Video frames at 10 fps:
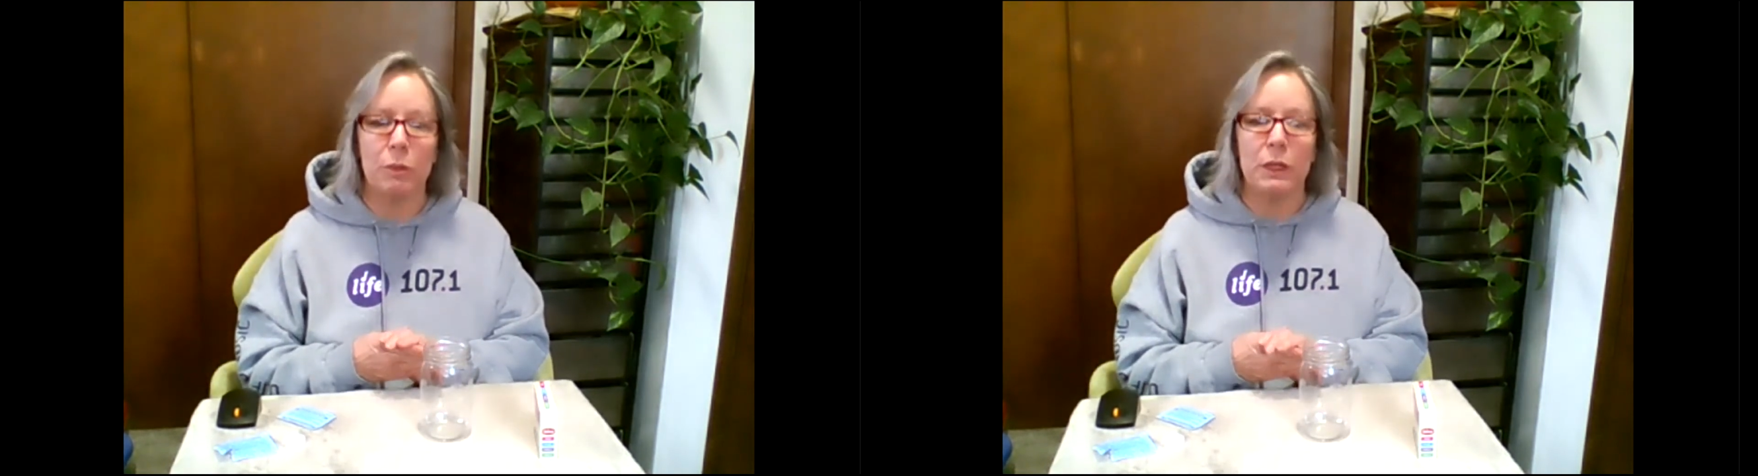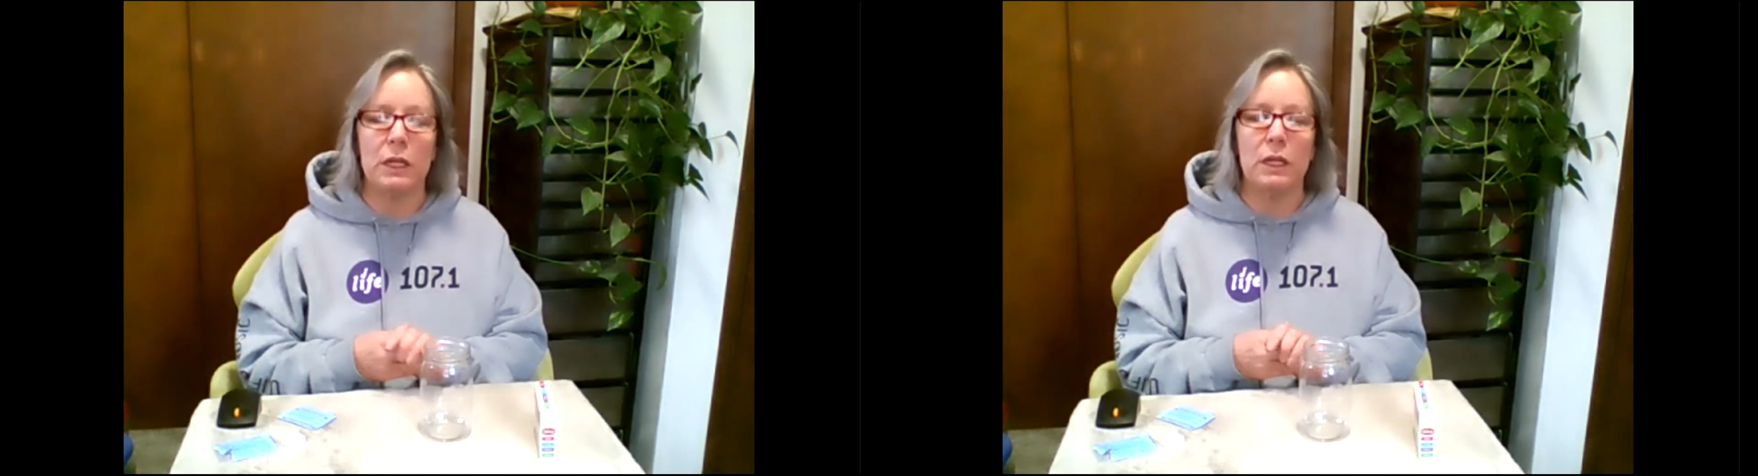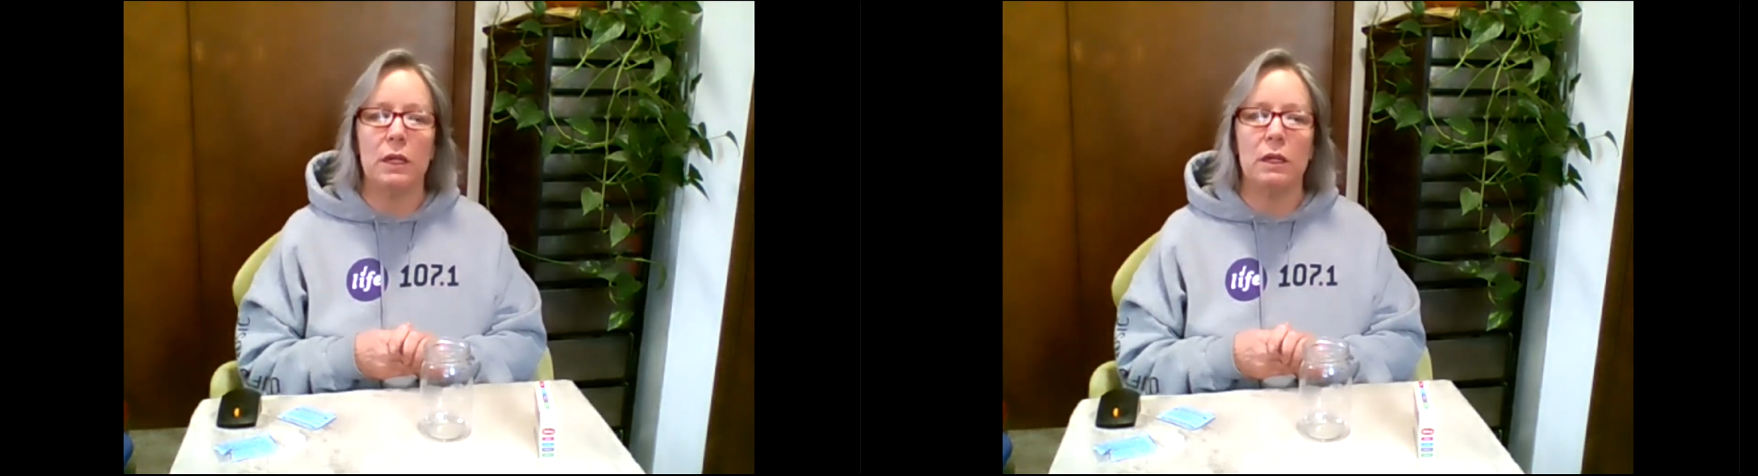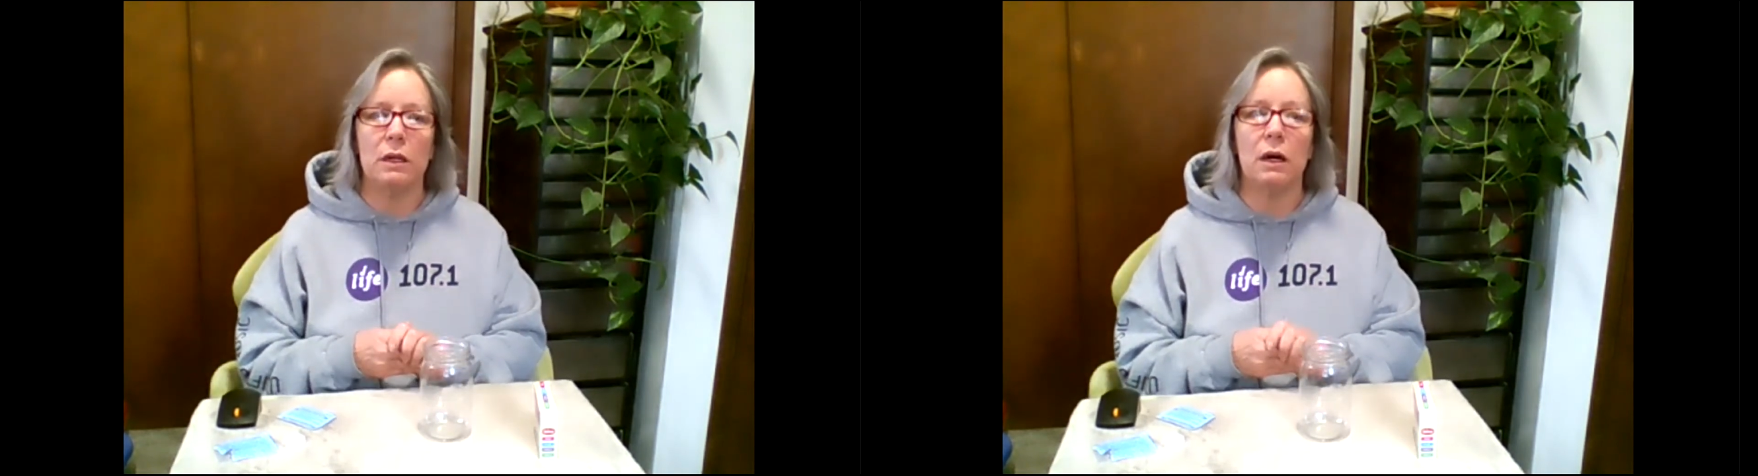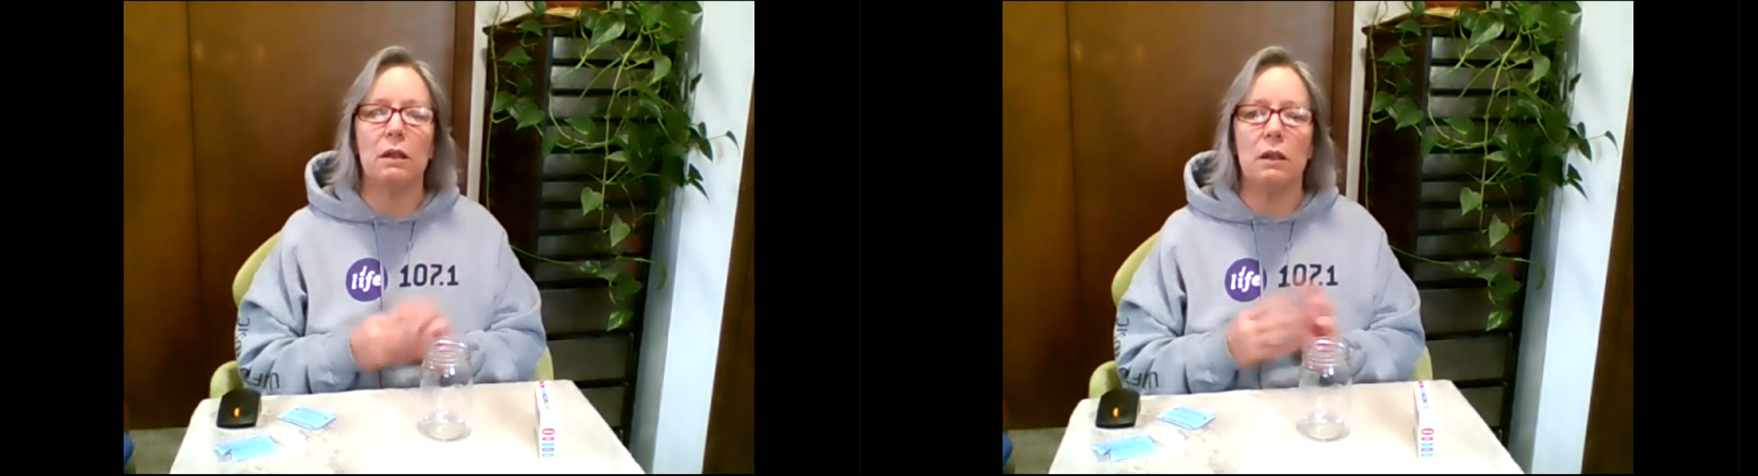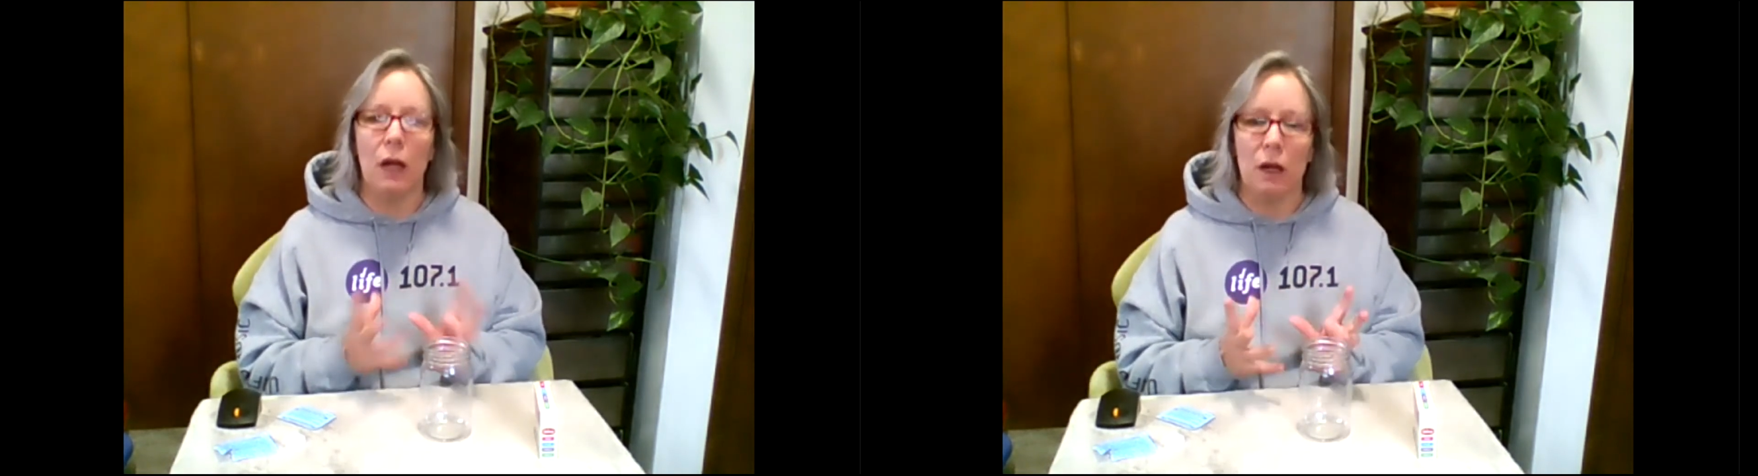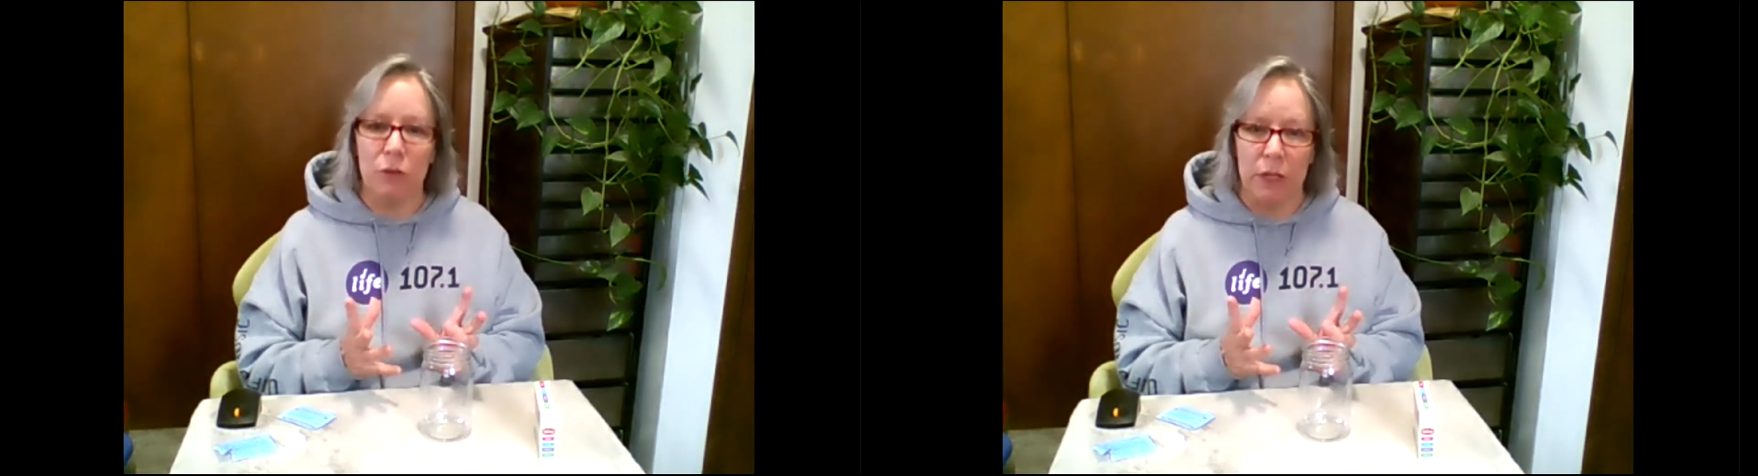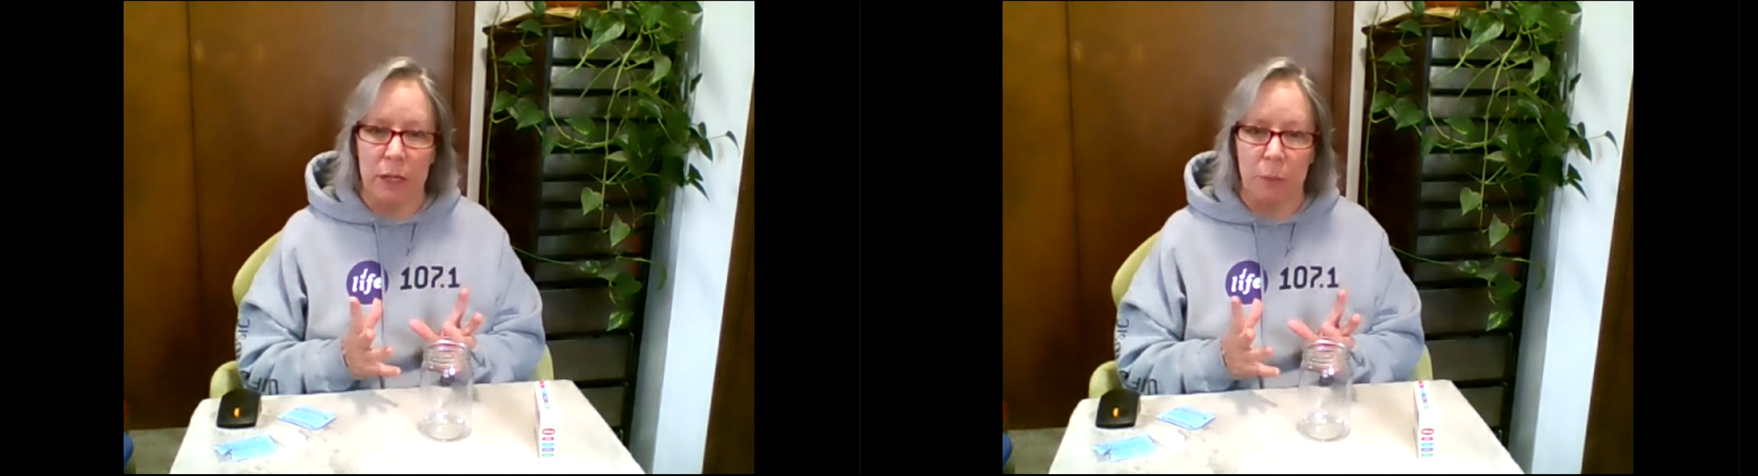be a
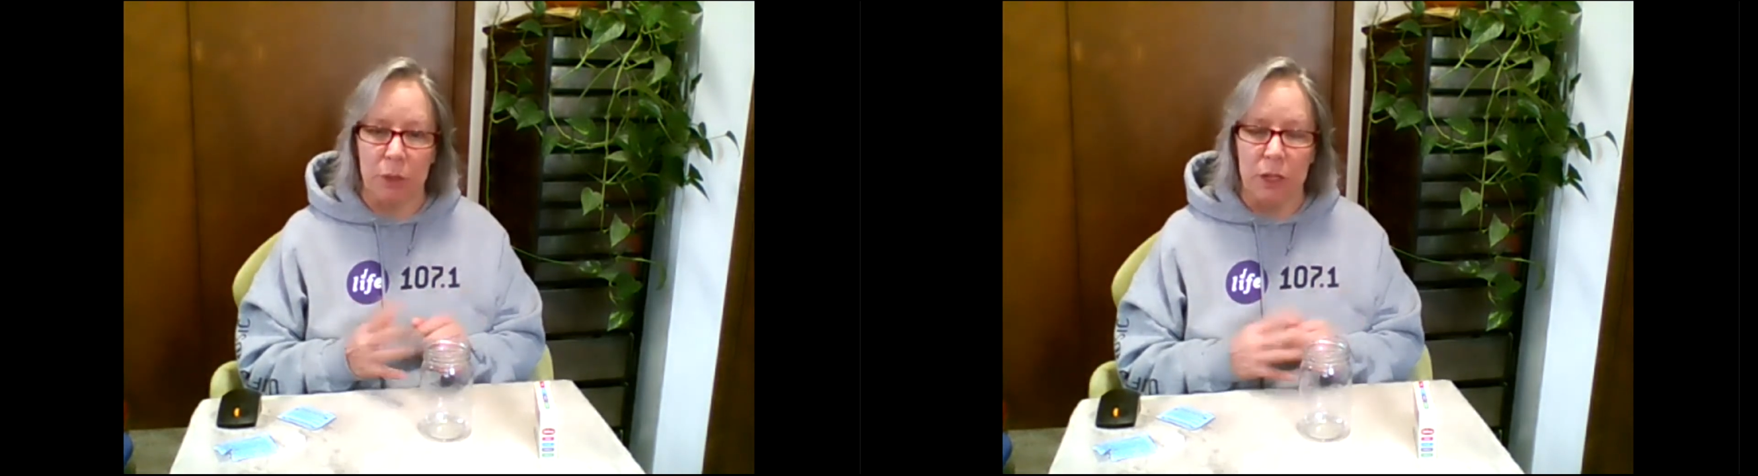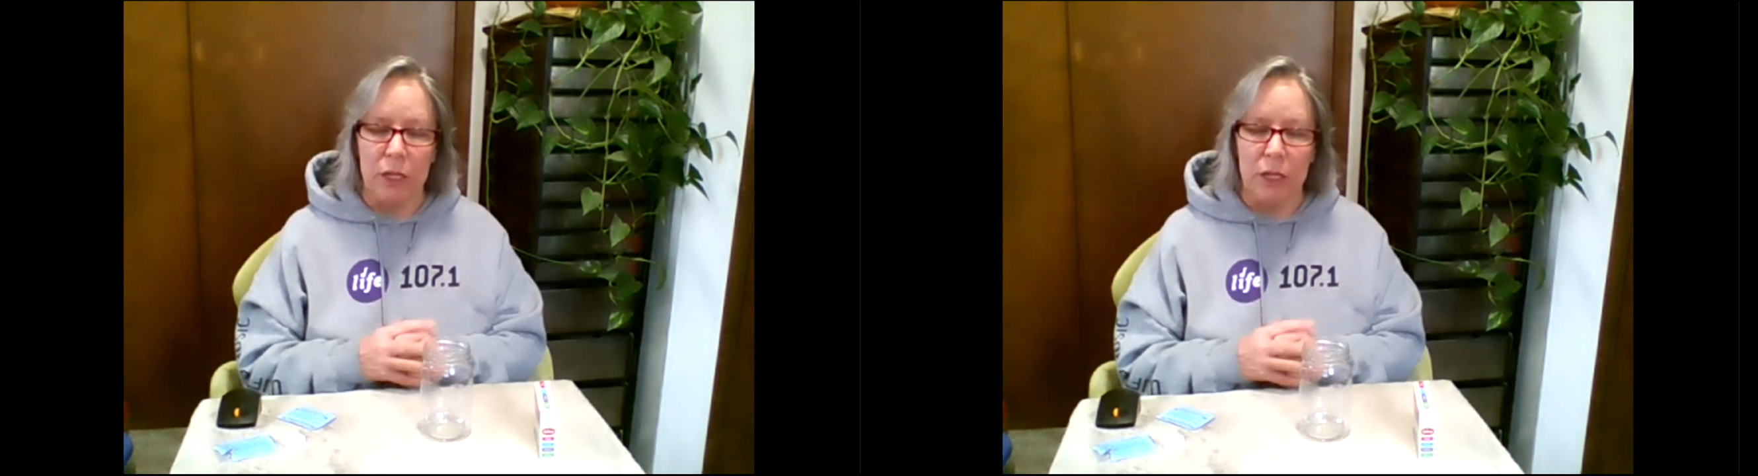lava lamp.